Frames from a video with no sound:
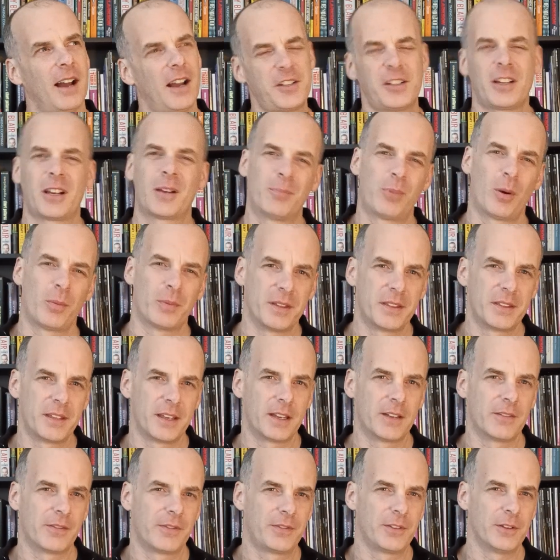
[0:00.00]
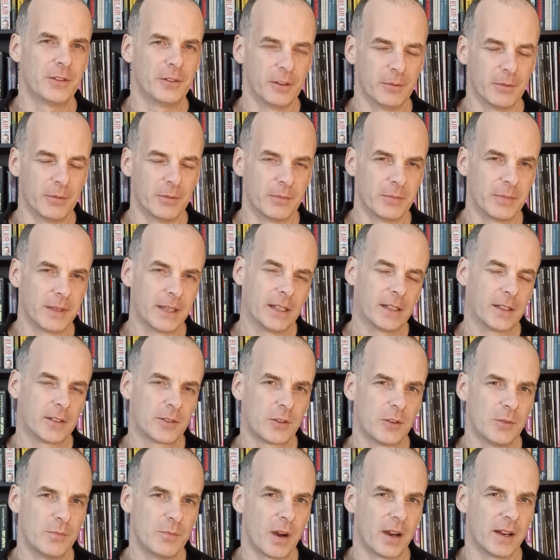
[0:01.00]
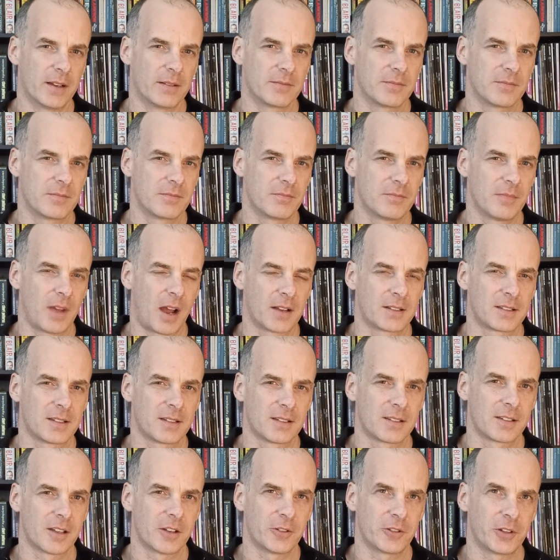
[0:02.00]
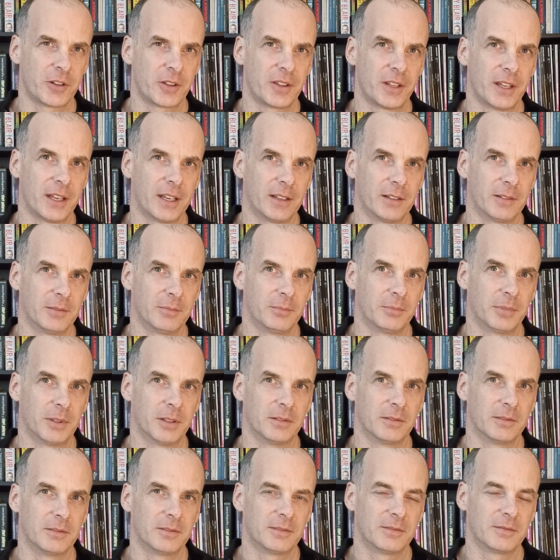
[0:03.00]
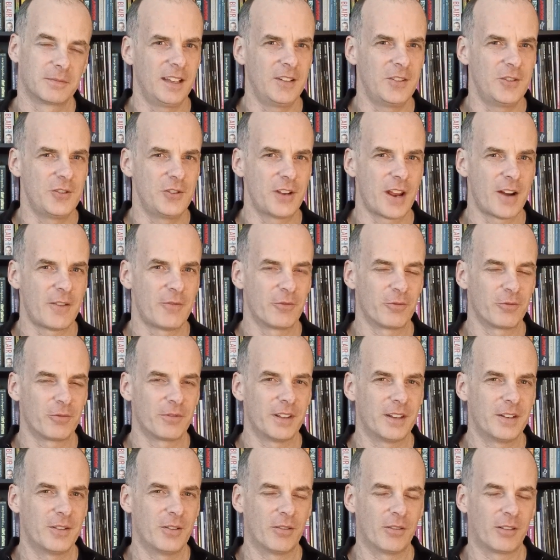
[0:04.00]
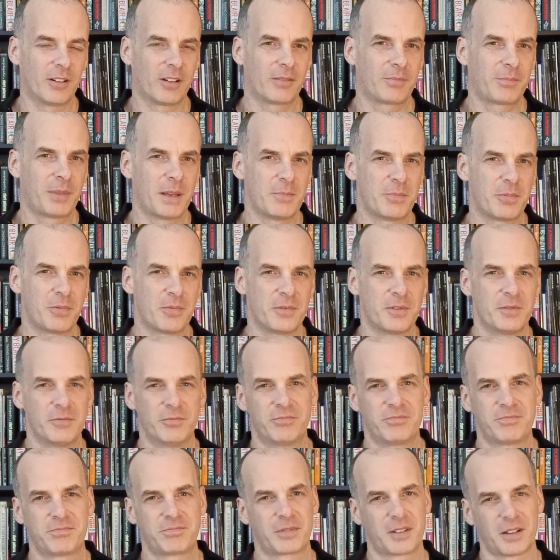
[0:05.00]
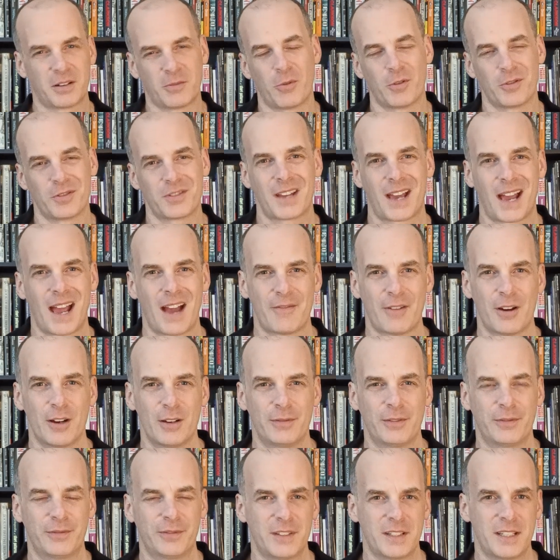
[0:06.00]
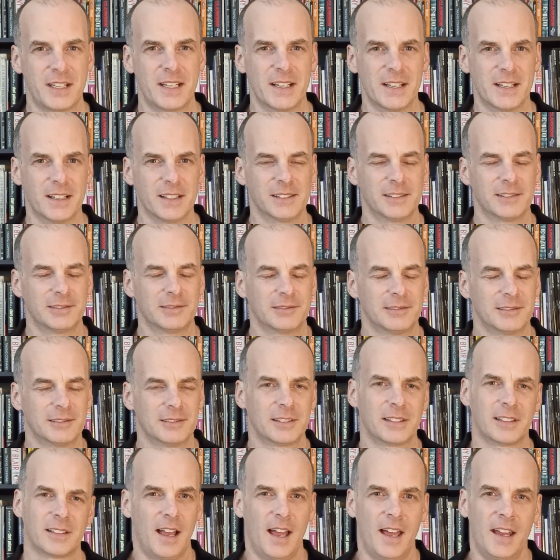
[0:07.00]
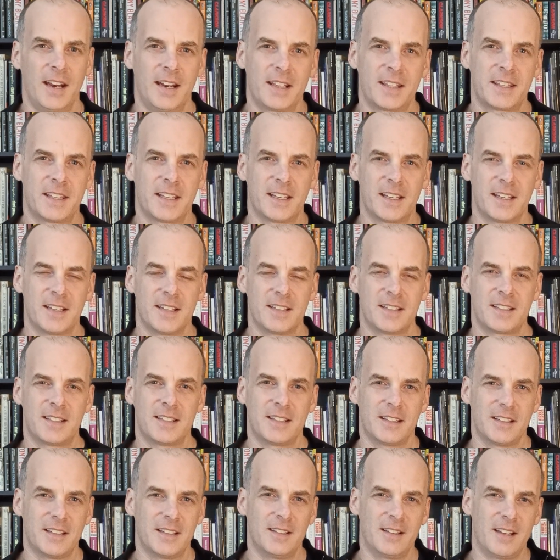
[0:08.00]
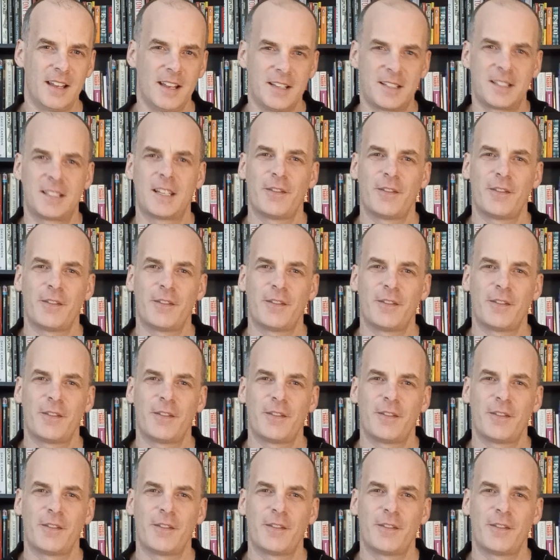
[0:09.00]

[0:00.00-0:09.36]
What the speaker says: Actually, I can probably think of a few human beings who might utter such a thing, but in general they're not people you're going to want to have over for dinner. And I think it's